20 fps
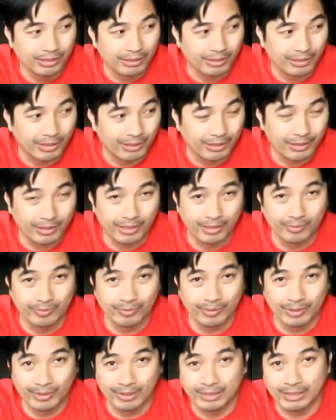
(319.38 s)
All right,
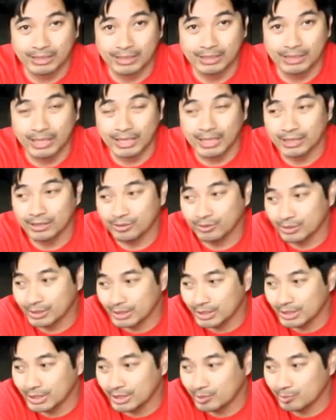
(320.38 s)
um, and they can handle the
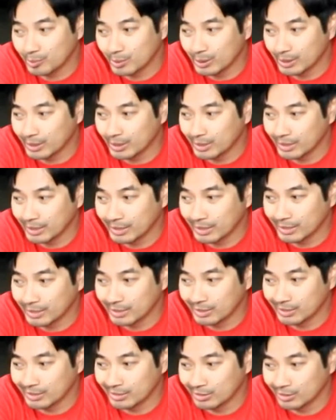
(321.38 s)
heat, but
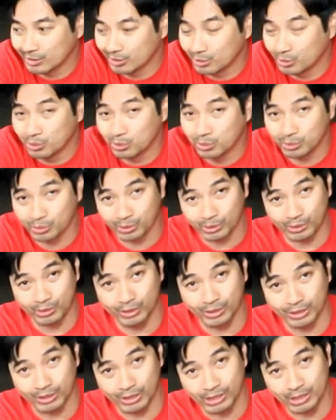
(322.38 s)
like the the cooler you
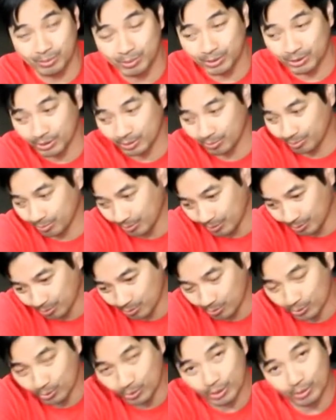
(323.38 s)
can keep it, the the
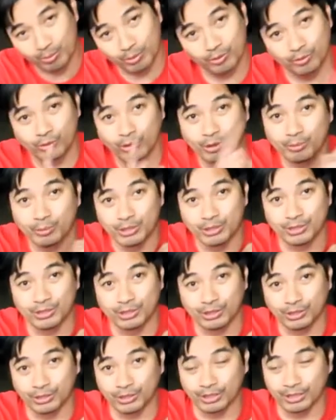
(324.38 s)
more performance
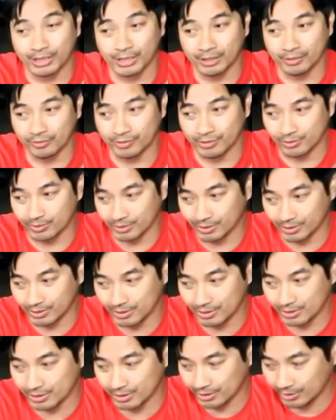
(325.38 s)
that you're gonna have. That's what I'm
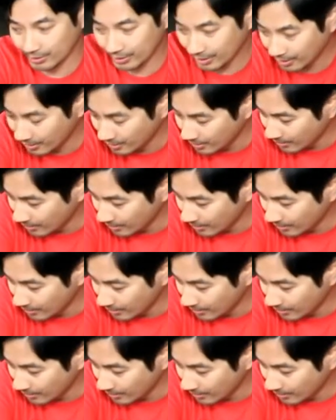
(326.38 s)
gonna say. Okay,